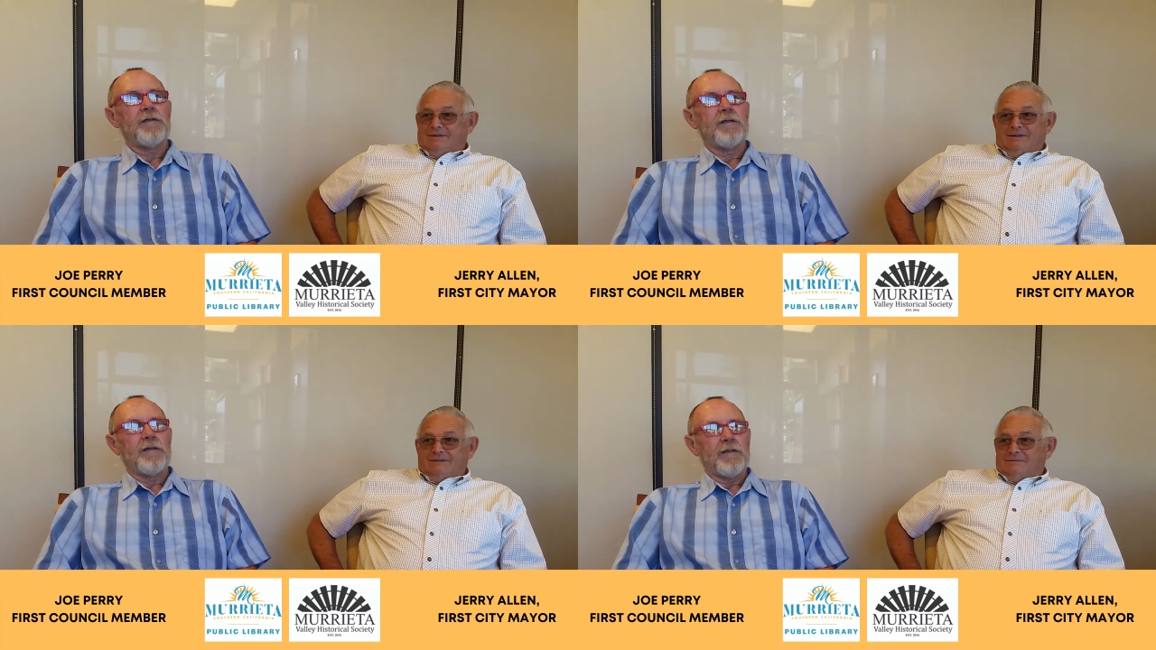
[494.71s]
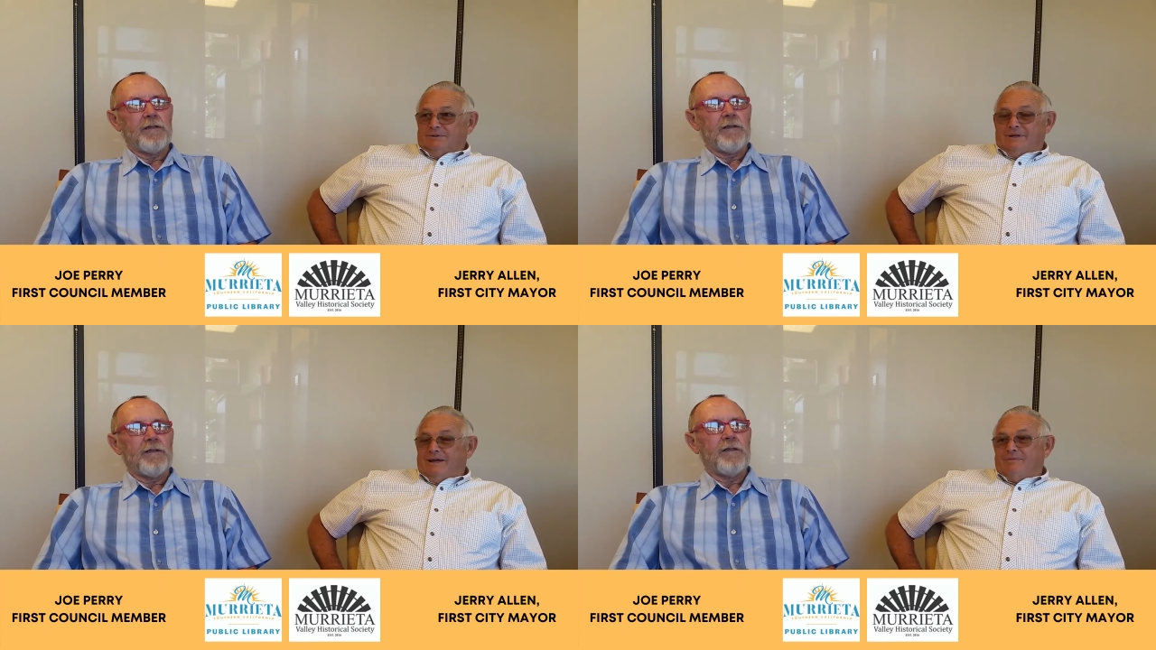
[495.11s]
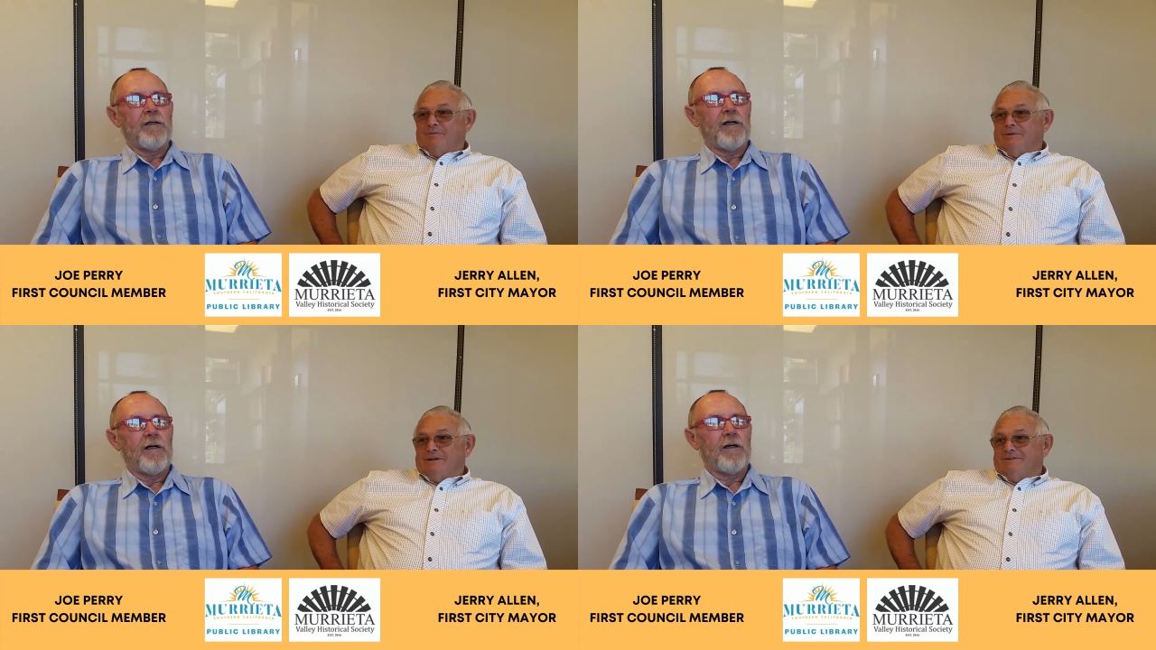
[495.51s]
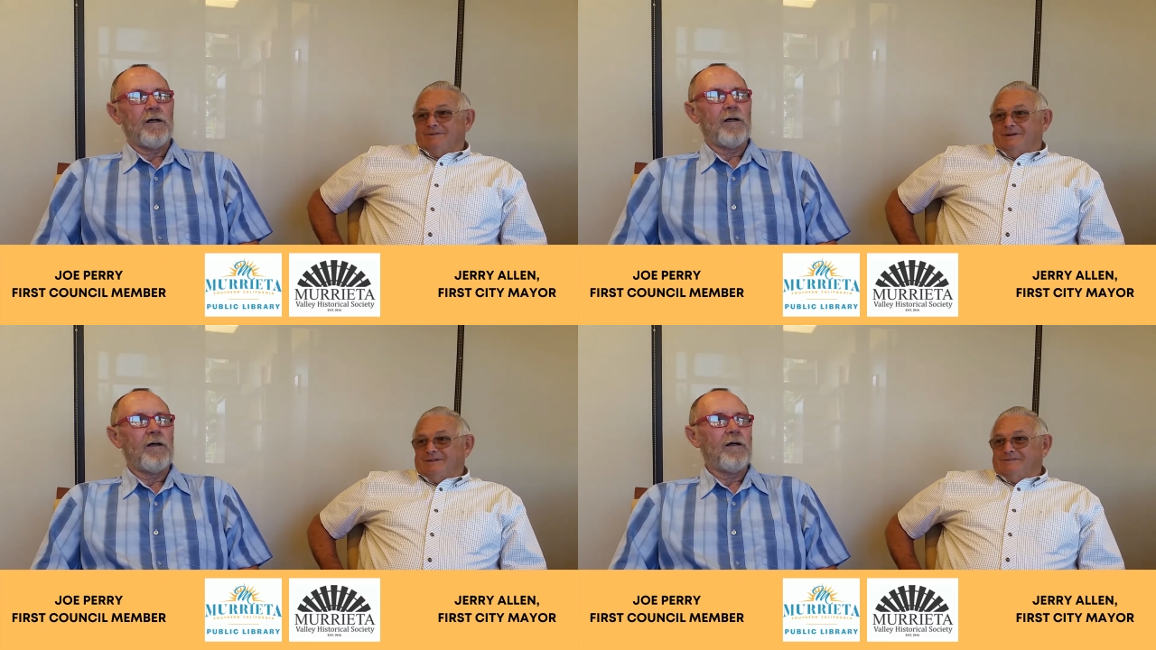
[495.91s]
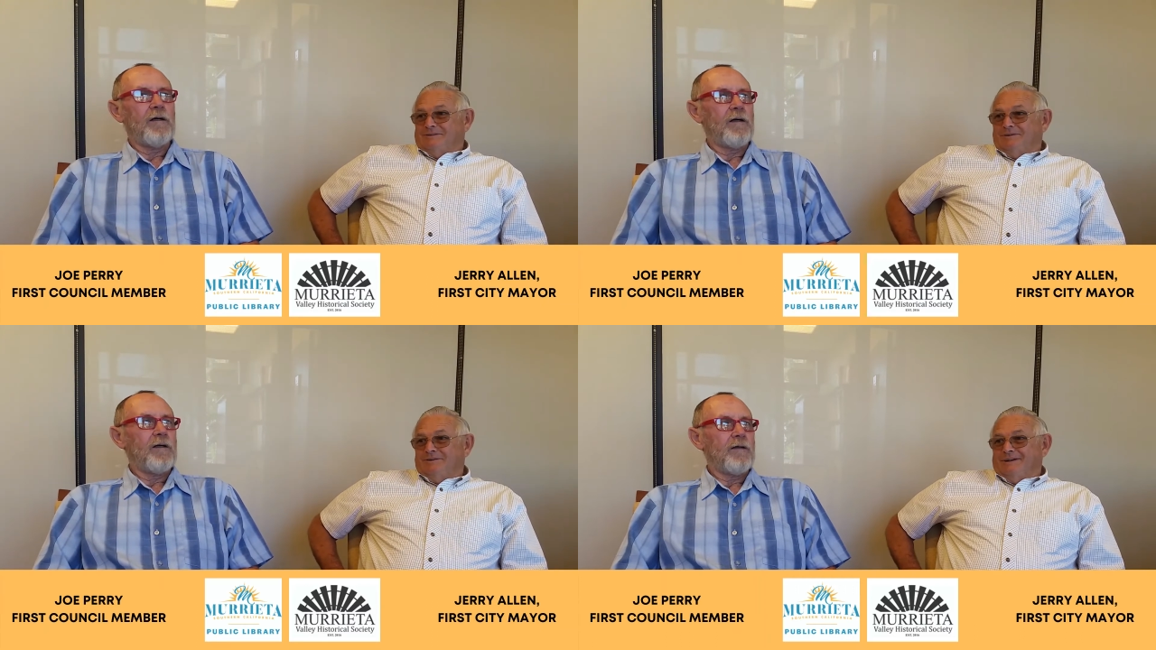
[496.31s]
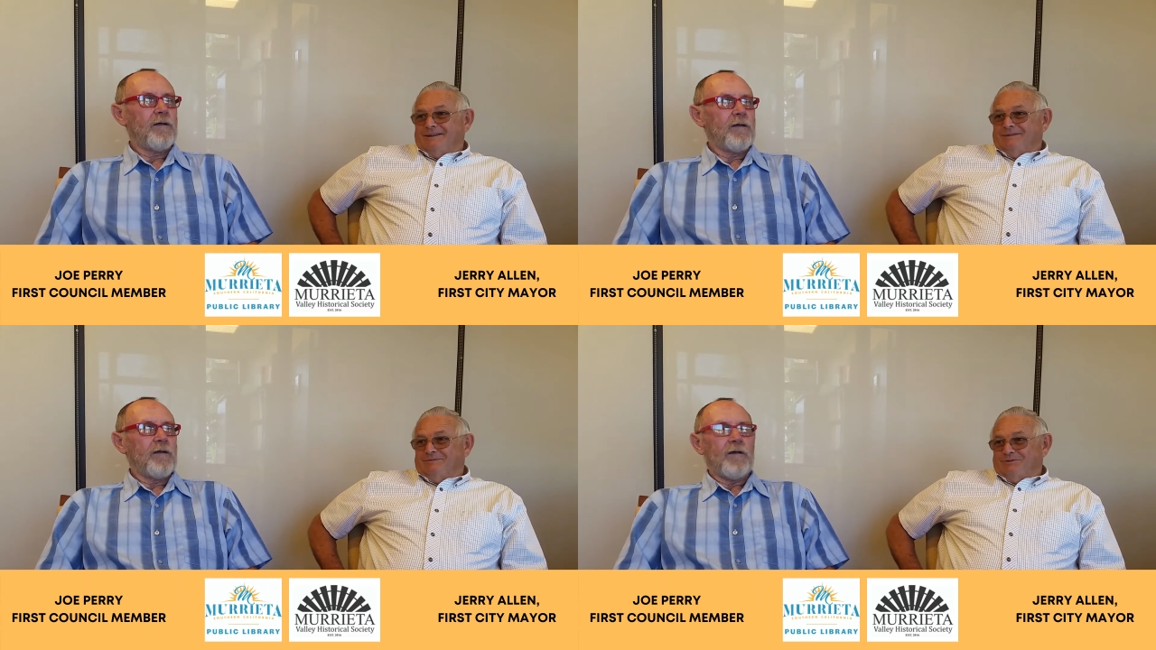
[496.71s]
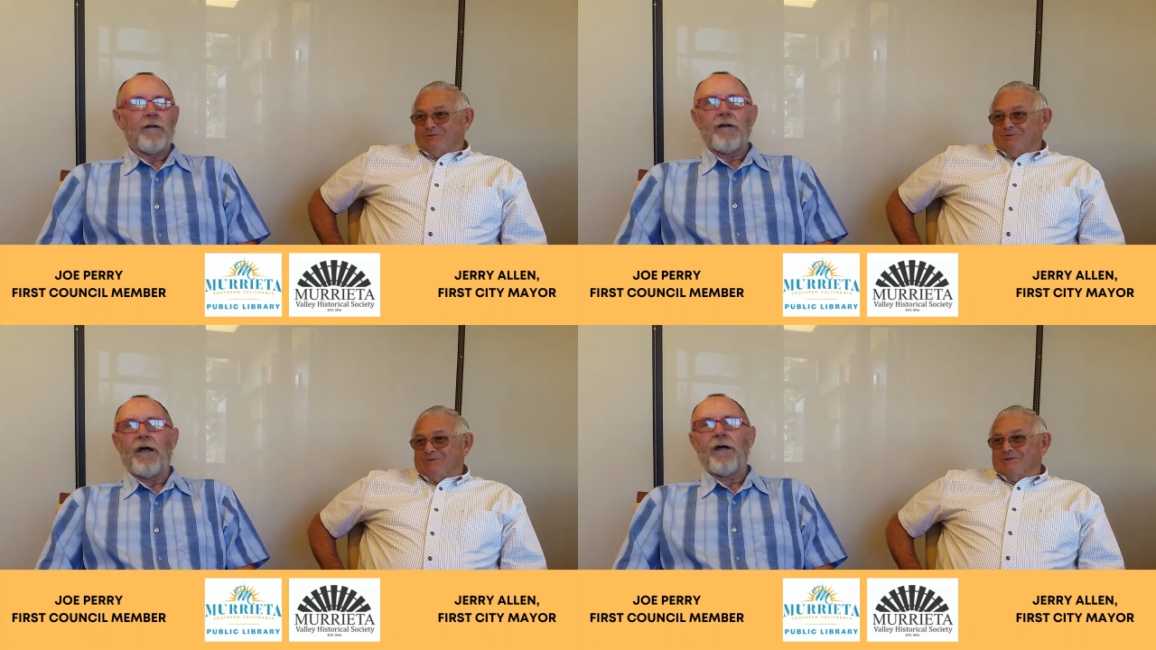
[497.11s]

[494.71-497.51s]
Speaker 1: Uh, it wouldn't happen without you guys, and you know that. I mean, when you were